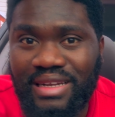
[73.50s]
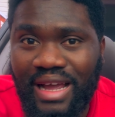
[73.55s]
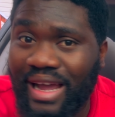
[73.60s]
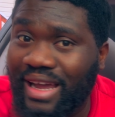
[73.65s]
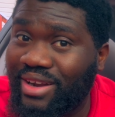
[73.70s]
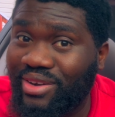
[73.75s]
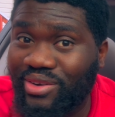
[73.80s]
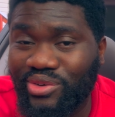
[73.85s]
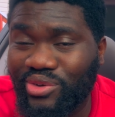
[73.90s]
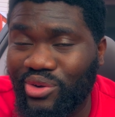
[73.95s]
i
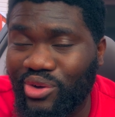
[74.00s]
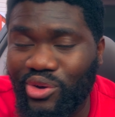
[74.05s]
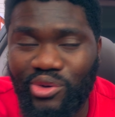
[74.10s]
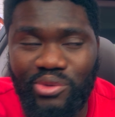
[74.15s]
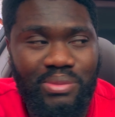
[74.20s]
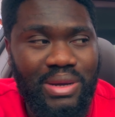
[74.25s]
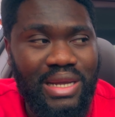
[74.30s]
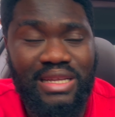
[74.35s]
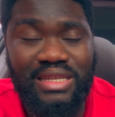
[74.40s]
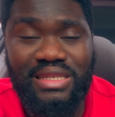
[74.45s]
don't know
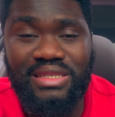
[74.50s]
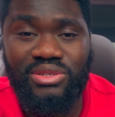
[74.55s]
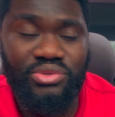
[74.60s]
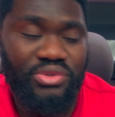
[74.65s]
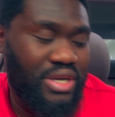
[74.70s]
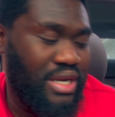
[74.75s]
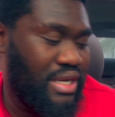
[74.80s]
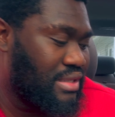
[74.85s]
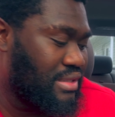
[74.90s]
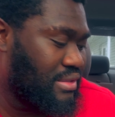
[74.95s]
but it's
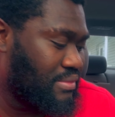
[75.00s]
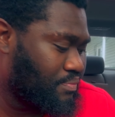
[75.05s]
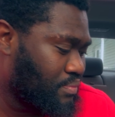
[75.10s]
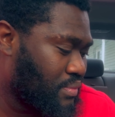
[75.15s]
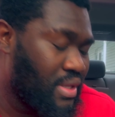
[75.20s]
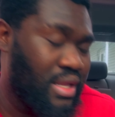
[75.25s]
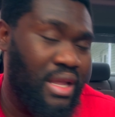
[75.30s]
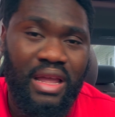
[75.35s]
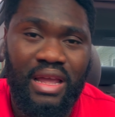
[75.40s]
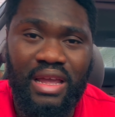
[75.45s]
red
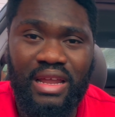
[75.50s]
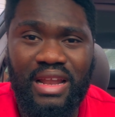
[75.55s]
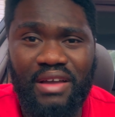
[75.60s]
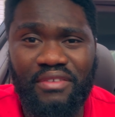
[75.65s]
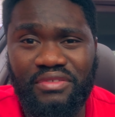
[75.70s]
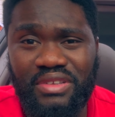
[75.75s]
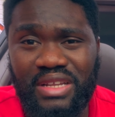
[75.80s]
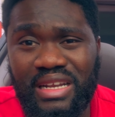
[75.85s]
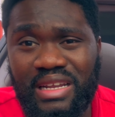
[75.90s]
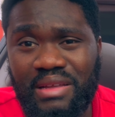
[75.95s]
and
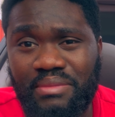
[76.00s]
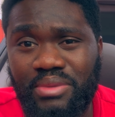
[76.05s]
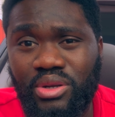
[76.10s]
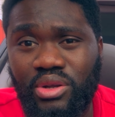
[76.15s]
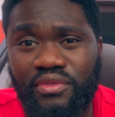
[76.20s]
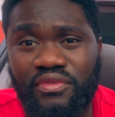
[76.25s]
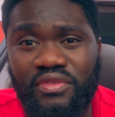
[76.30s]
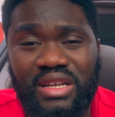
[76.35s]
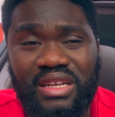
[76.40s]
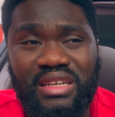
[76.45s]
i've done a bit
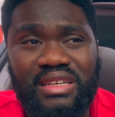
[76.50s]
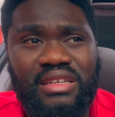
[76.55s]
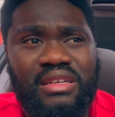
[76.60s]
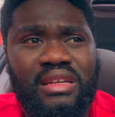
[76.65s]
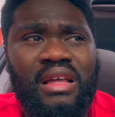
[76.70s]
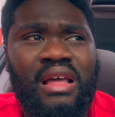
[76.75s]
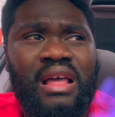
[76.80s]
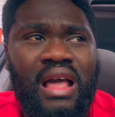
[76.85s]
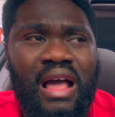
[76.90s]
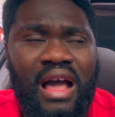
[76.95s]
of cleaning
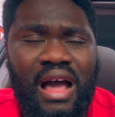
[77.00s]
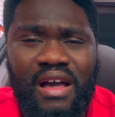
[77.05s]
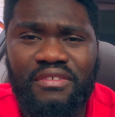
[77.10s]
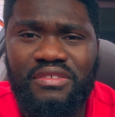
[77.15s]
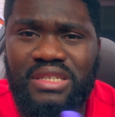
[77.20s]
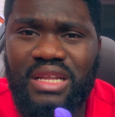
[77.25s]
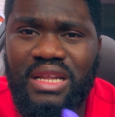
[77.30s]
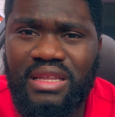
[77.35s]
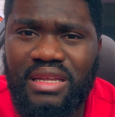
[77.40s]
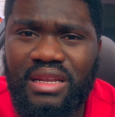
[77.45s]
i've
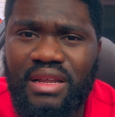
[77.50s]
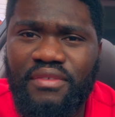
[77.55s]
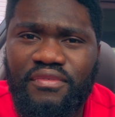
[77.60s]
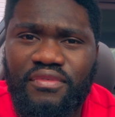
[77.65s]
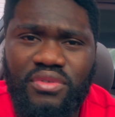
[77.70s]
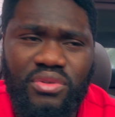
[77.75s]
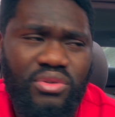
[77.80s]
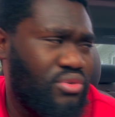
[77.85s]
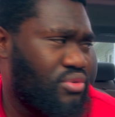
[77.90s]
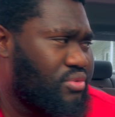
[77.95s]
started a
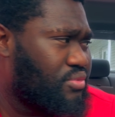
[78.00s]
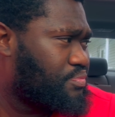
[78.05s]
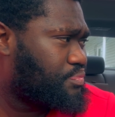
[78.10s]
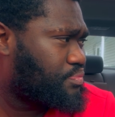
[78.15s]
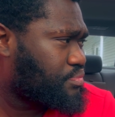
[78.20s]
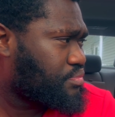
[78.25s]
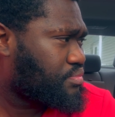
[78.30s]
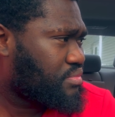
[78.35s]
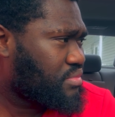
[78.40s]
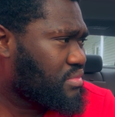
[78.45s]
few
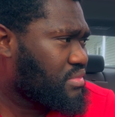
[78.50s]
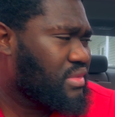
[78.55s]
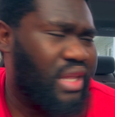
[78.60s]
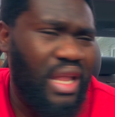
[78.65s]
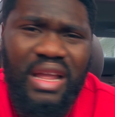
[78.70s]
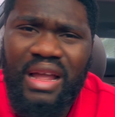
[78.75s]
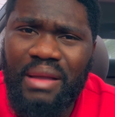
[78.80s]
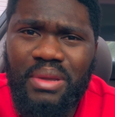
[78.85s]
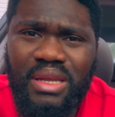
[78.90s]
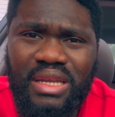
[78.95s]

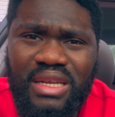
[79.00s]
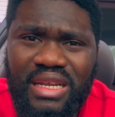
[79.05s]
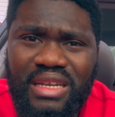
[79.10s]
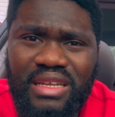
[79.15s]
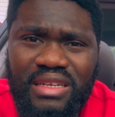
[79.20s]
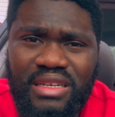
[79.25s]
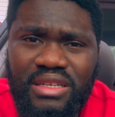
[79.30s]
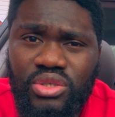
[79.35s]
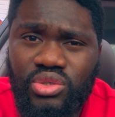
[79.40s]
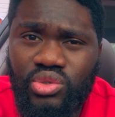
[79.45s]
i mean
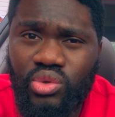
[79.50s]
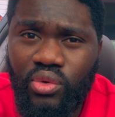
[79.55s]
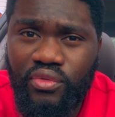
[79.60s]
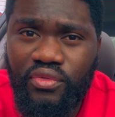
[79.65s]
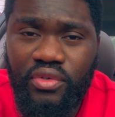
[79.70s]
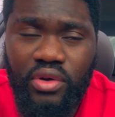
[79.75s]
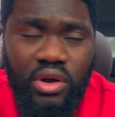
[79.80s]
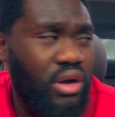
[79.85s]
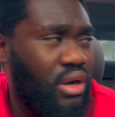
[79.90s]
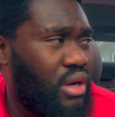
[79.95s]
cleaning so
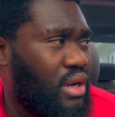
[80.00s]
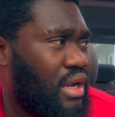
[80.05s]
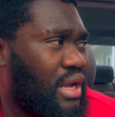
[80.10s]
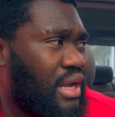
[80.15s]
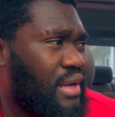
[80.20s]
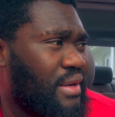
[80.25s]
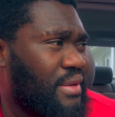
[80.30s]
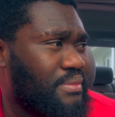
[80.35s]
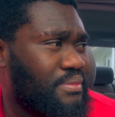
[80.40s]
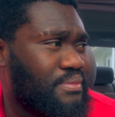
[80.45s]
far
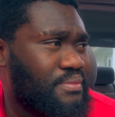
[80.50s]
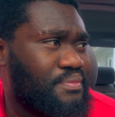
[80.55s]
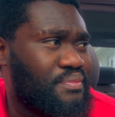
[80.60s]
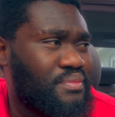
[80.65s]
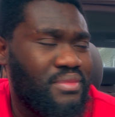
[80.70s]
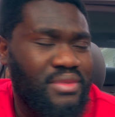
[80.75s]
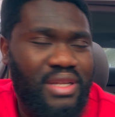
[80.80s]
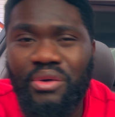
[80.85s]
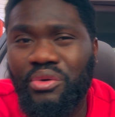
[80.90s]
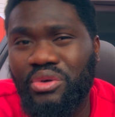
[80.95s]
um
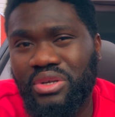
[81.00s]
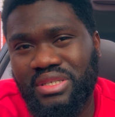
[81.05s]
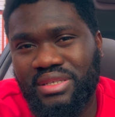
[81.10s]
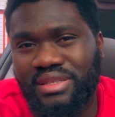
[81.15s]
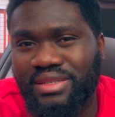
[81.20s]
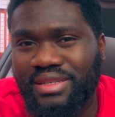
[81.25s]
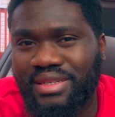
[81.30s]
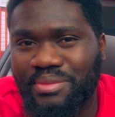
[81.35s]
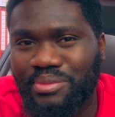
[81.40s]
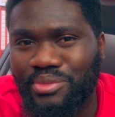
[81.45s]
i wasn't
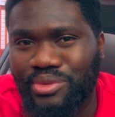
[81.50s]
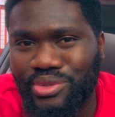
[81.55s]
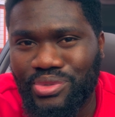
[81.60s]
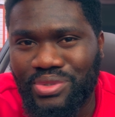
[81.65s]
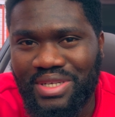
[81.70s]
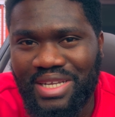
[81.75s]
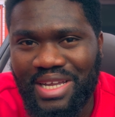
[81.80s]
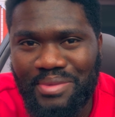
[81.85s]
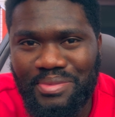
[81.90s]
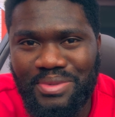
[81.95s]
in the mood to
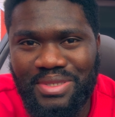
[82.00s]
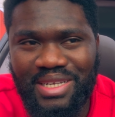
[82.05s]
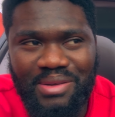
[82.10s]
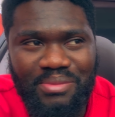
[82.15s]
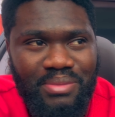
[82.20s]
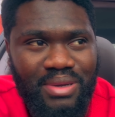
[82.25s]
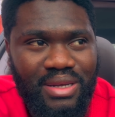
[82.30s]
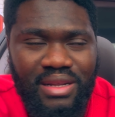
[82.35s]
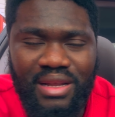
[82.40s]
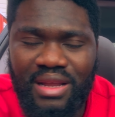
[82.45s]
capture
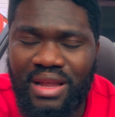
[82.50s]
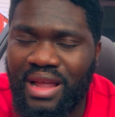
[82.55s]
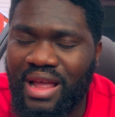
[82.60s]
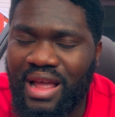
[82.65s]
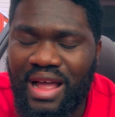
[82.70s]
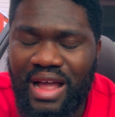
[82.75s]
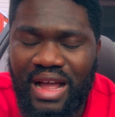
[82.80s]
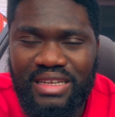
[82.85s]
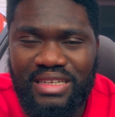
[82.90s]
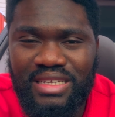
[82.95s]
but
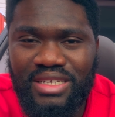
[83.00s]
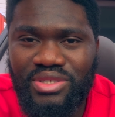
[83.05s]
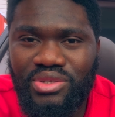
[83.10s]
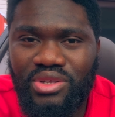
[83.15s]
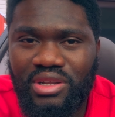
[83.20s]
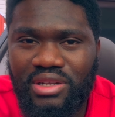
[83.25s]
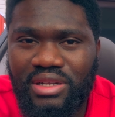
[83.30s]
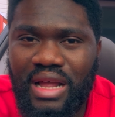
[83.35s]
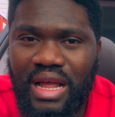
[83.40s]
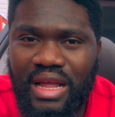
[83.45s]
i just
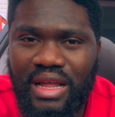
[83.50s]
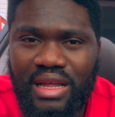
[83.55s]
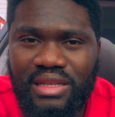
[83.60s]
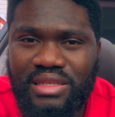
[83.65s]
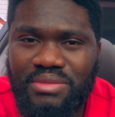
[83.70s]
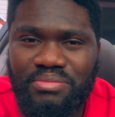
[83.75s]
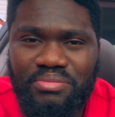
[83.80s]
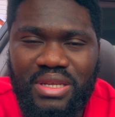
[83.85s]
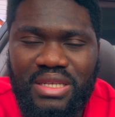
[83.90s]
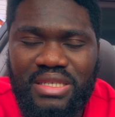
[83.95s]
thought I,
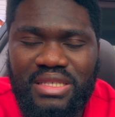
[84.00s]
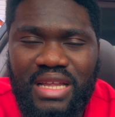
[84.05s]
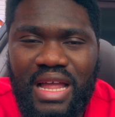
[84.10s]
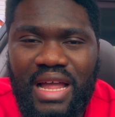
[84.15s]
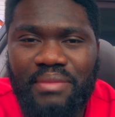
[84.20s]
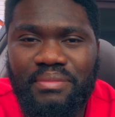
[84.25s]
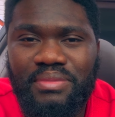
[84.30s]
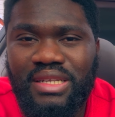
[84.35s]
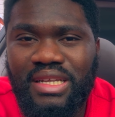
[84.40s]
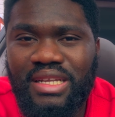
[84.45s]
it's best
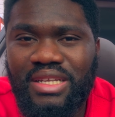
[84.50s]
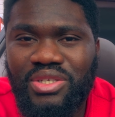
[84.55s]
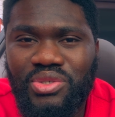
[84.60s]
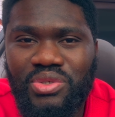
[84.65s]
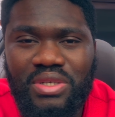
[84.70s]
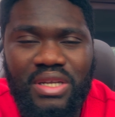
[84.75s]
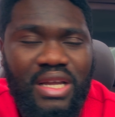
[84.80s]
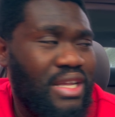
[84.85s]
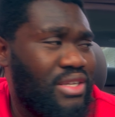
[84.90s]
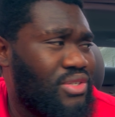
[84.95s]
i update you
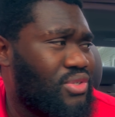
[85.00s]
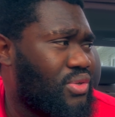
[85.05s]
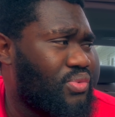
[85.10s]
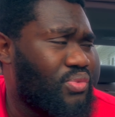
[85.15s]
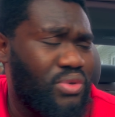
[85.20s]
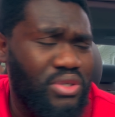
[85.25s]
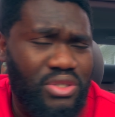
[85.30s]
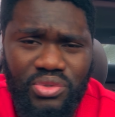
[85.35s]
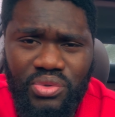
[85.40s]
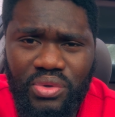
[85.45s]
guys on
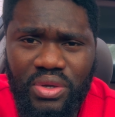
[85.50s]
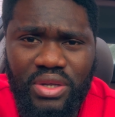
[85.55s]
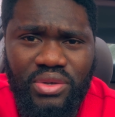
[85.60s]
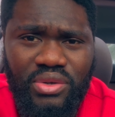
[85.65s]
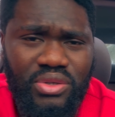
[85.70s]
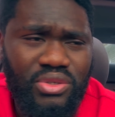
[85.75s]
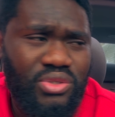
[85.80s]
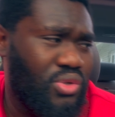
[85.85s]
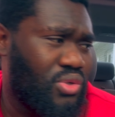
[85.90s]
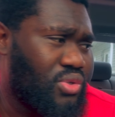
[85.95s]
what's going
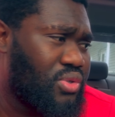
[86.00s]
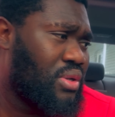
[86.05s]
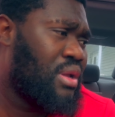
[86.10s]
on so